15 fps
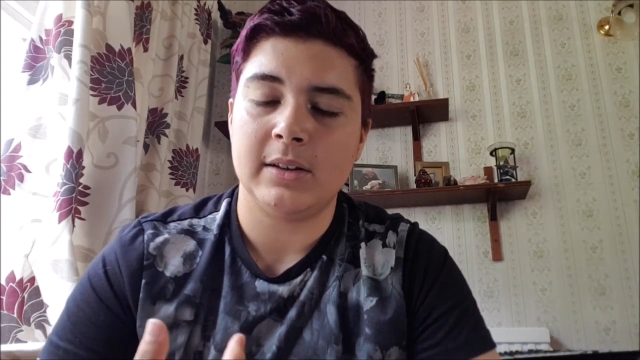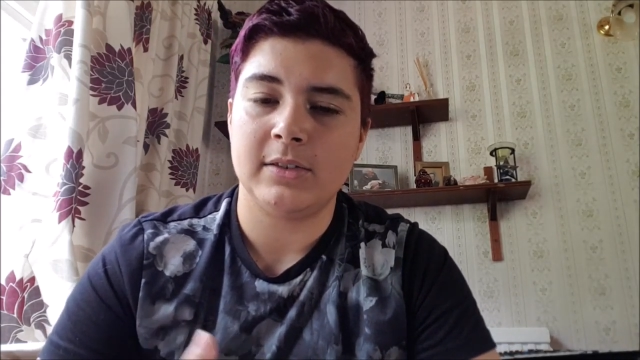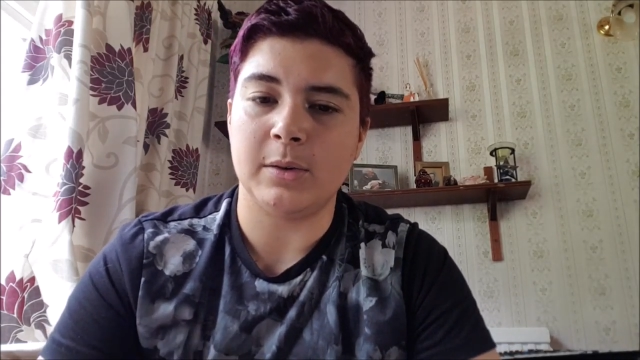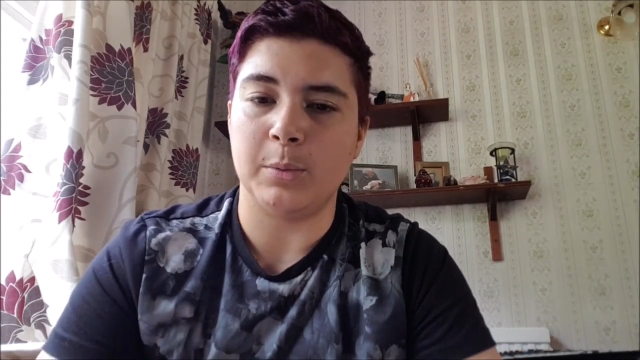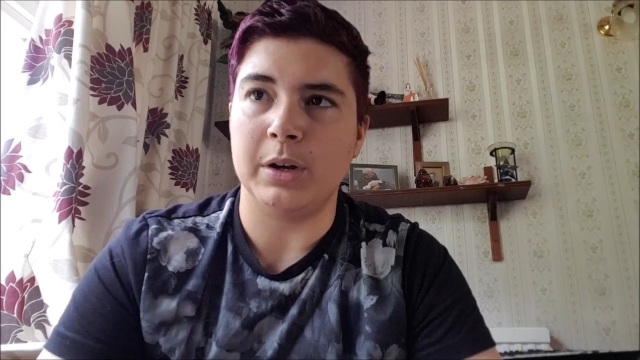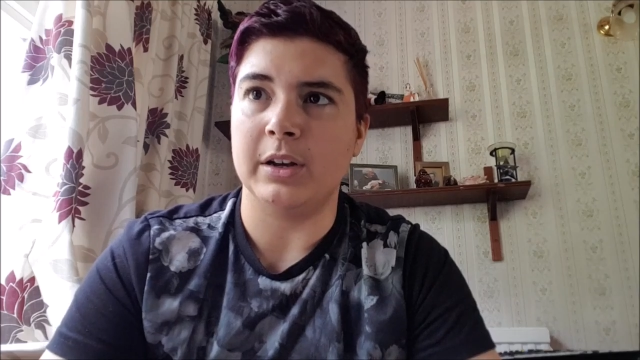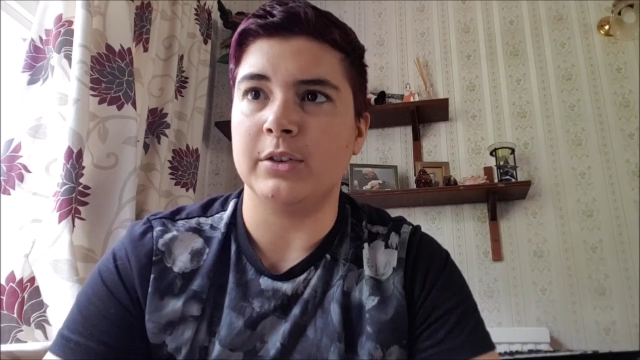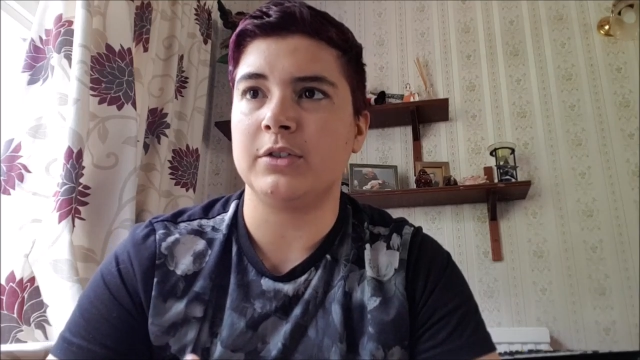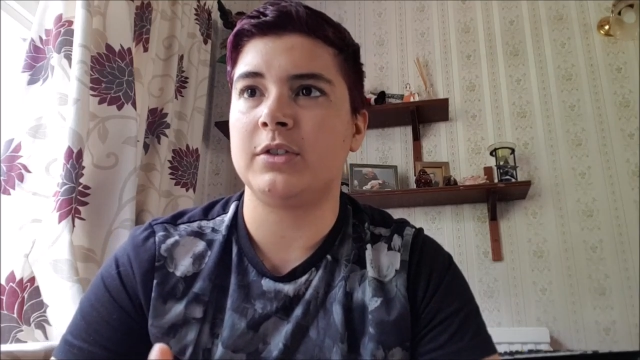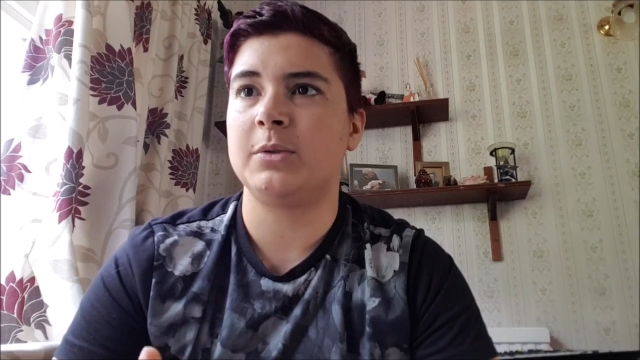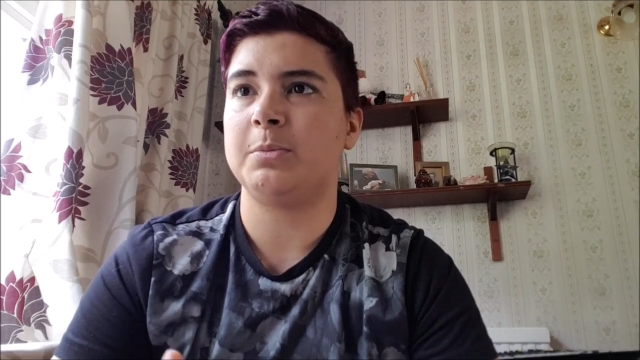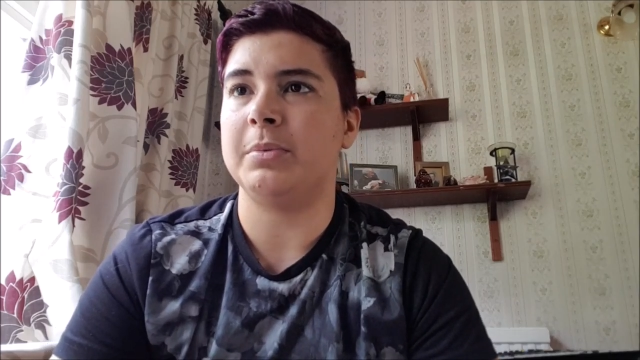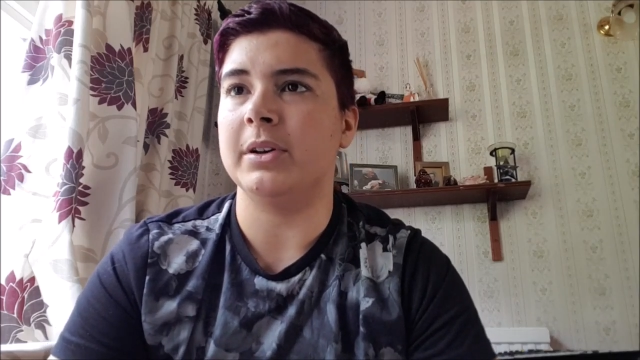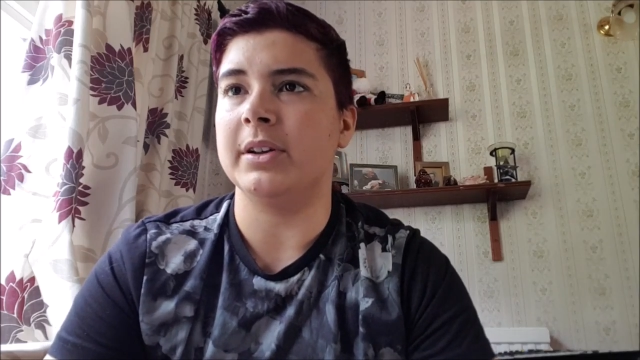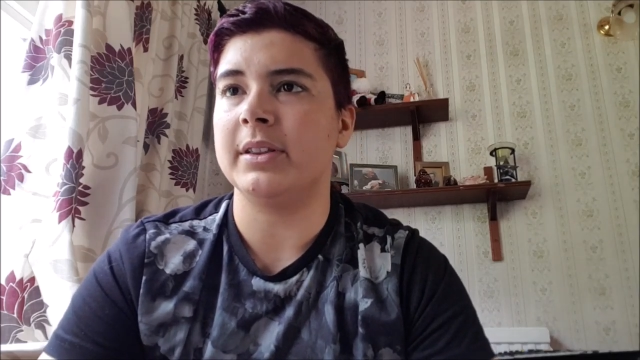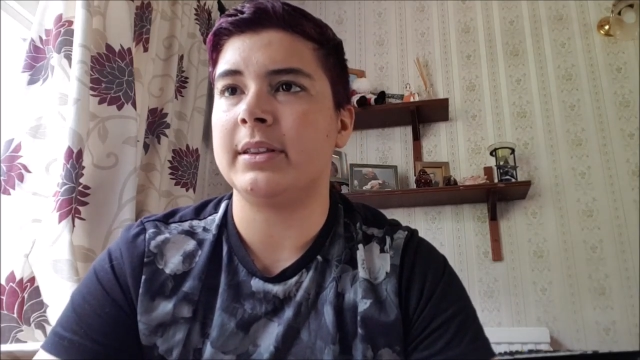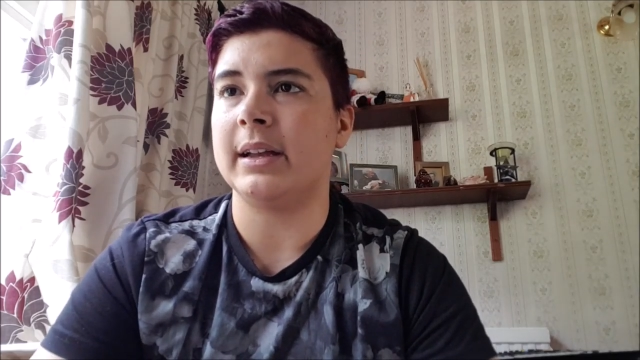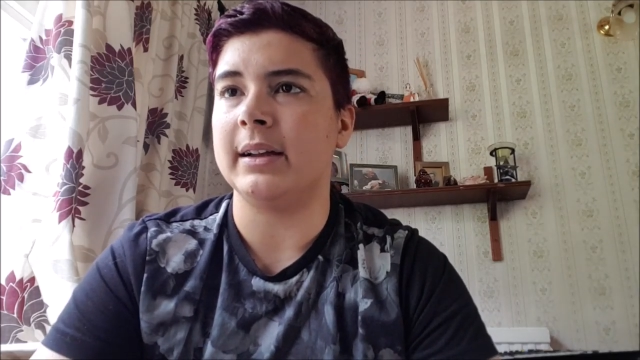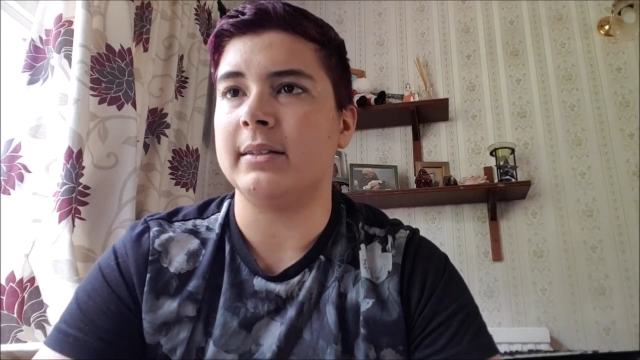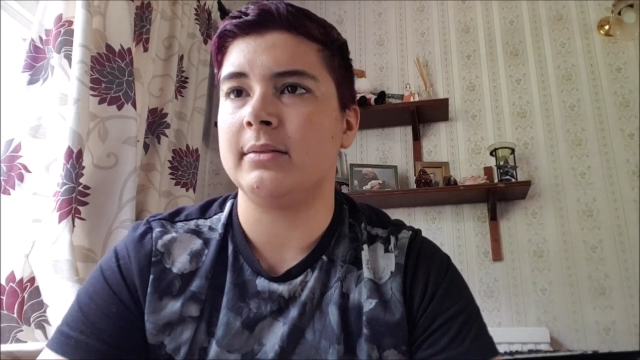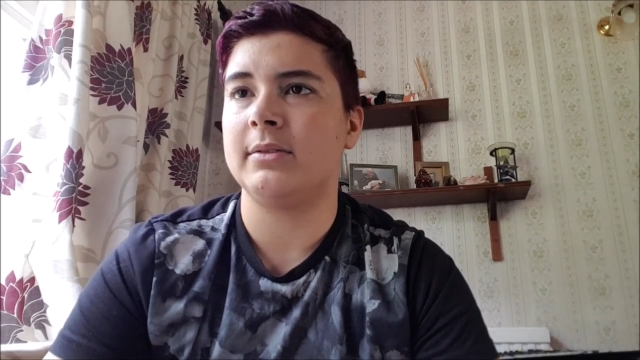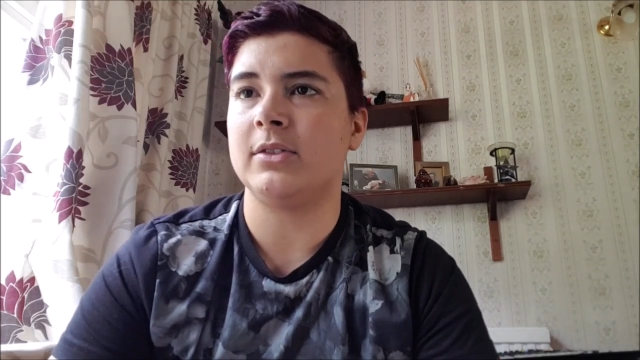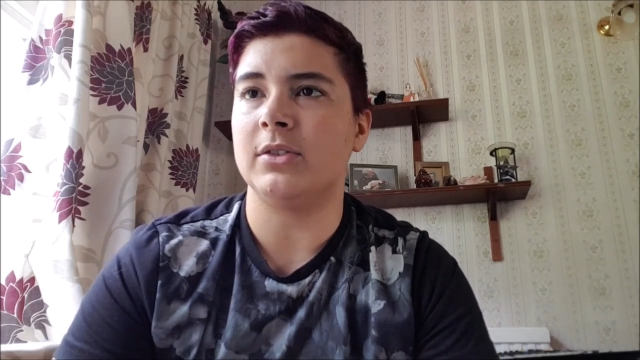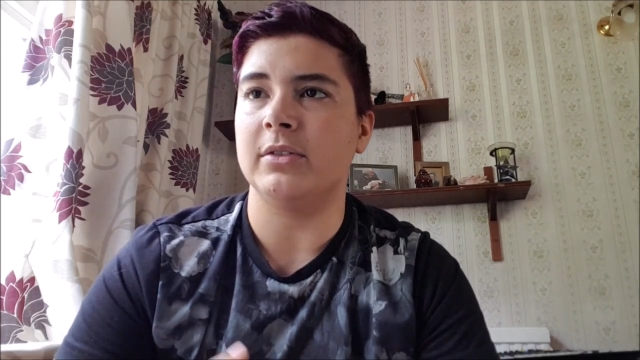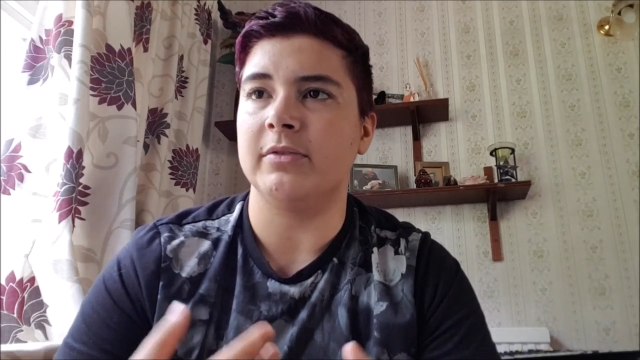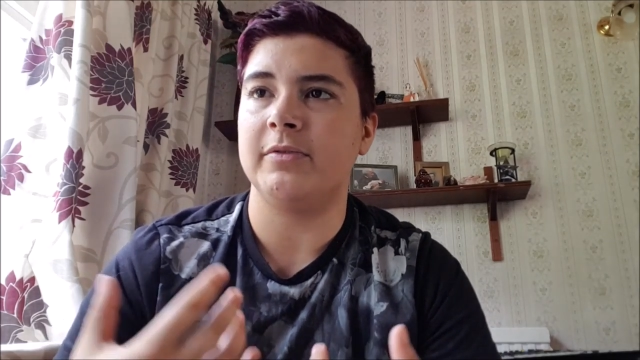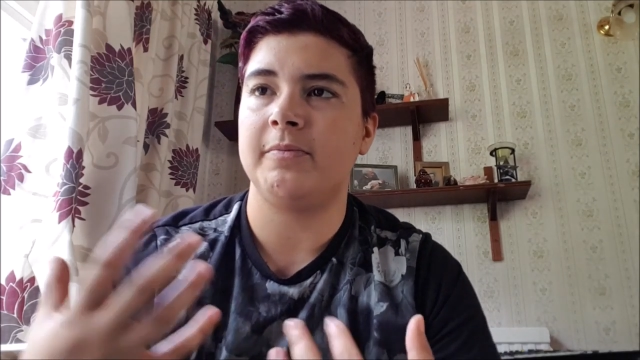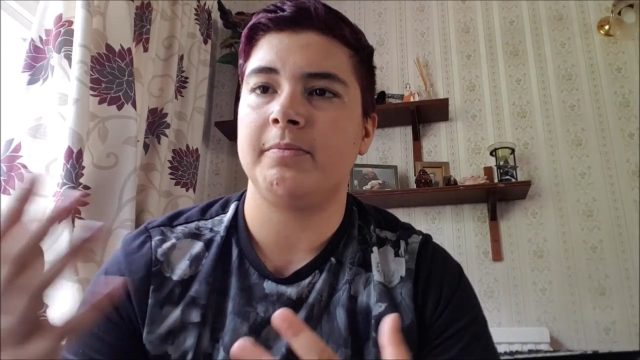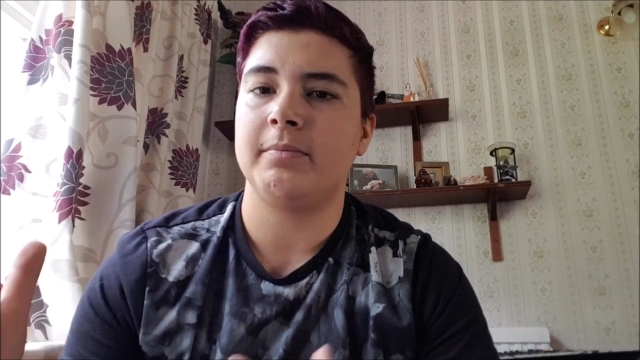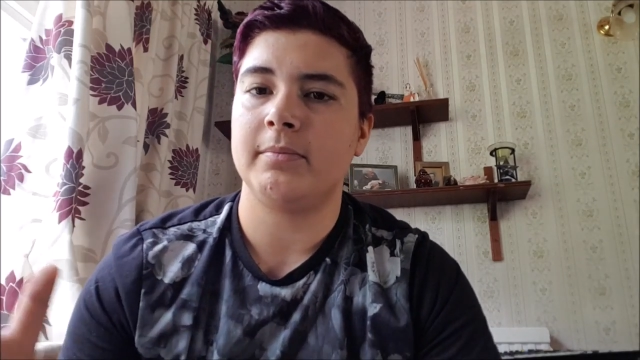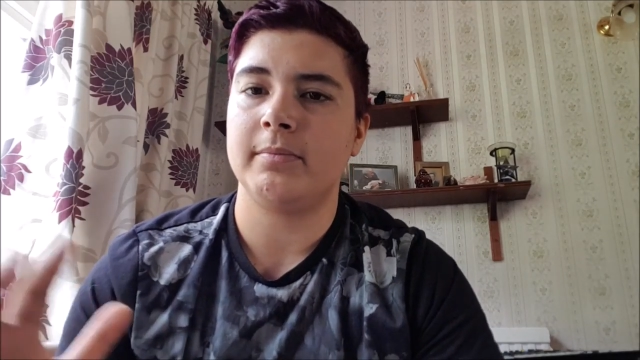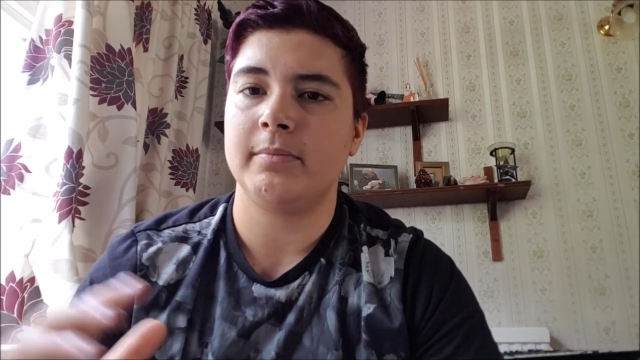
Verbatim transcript: someone else, but that sort of